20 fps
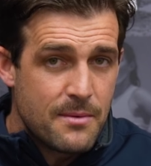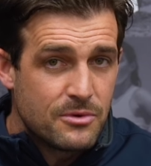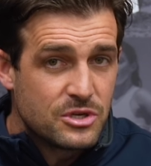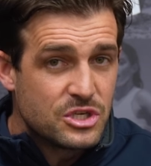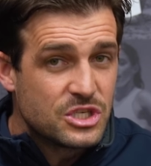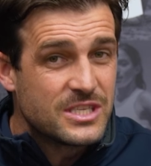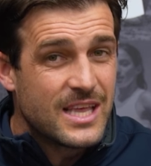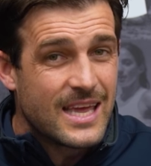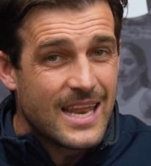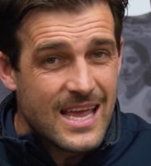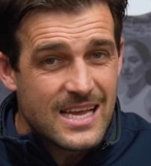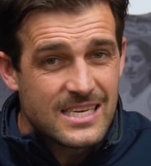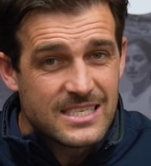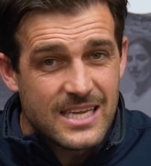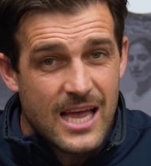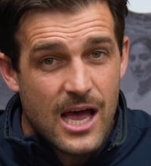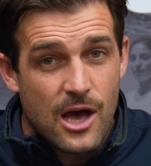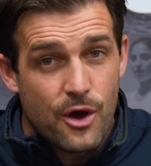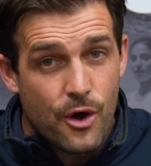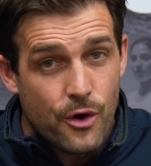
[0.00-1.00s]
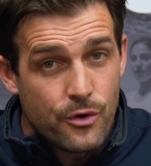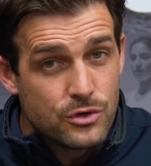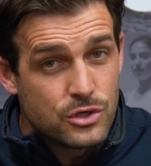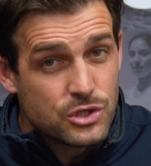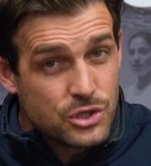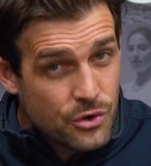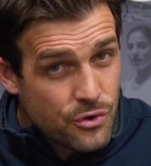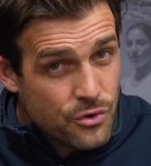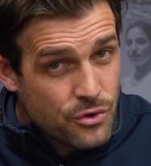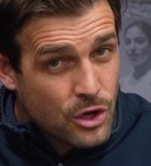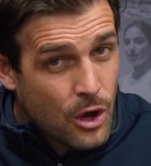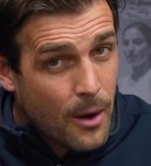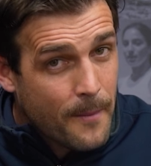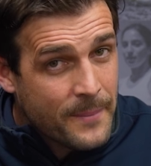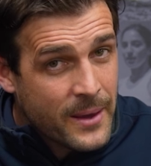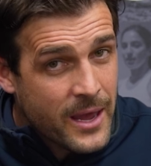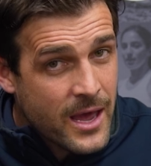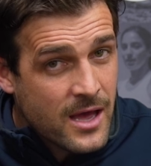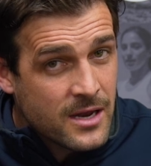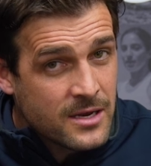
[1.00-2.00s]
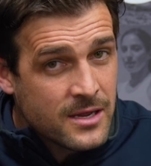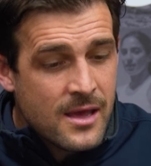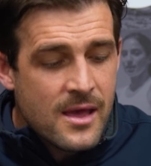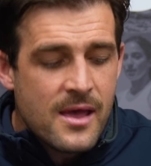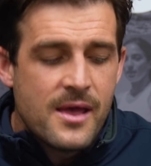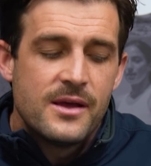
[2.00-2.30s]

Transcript: which is that SRO2 compound.